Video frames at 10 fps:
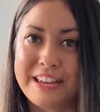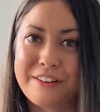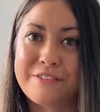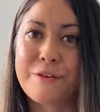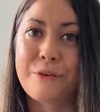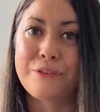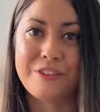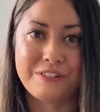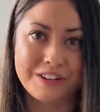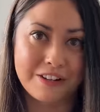AUD for
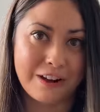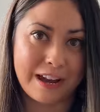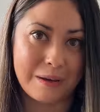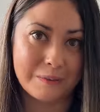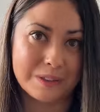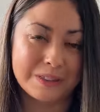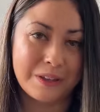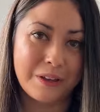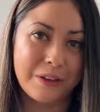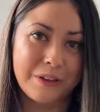50 grams,
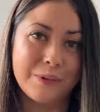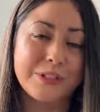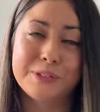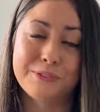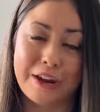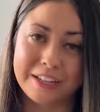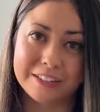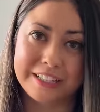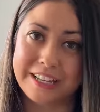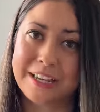which is
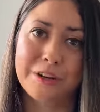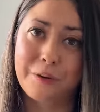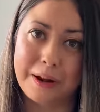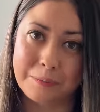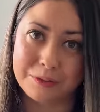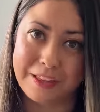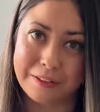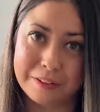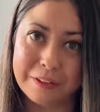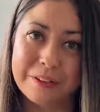frankly incredible
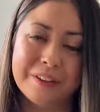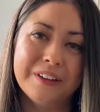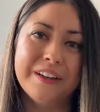value,